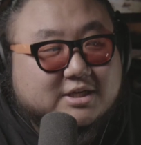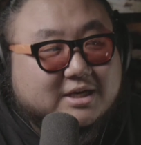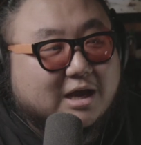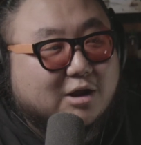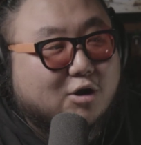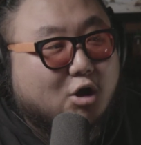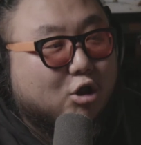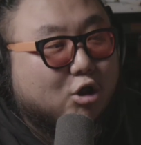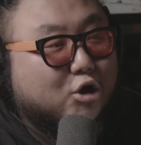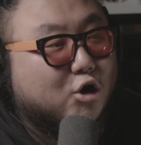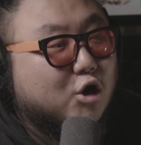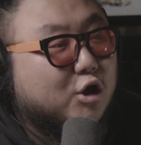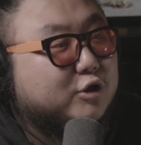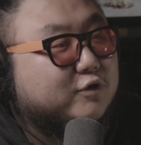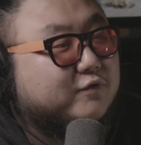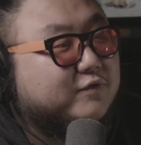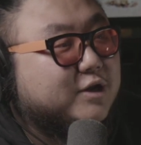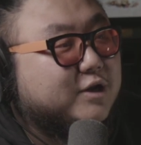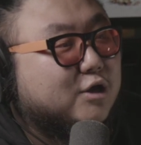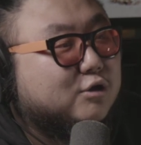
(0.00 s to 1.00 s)
and check out all our
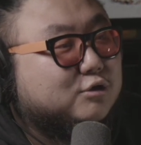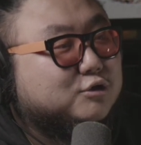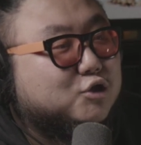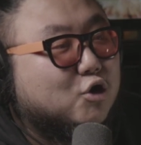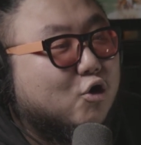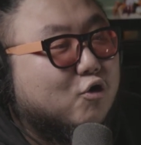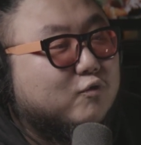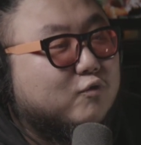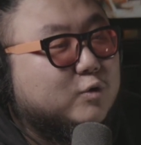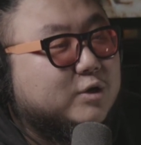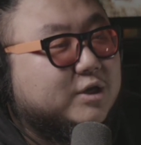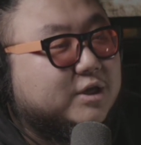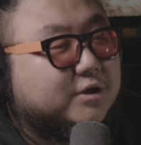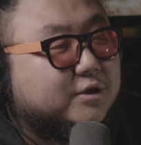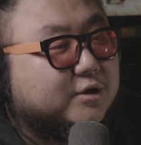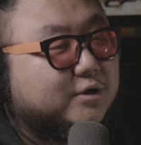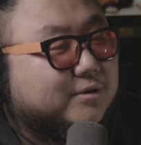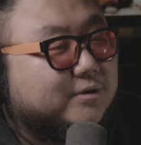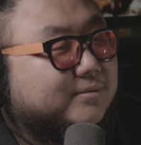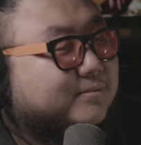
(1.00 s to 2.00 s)
other videos over
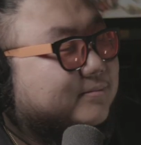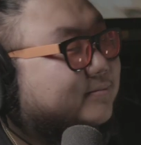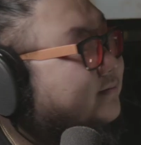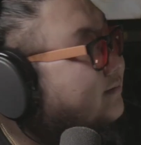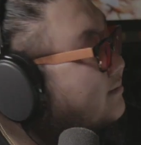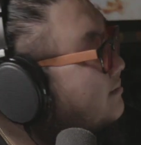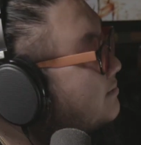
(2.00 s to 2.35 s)
here.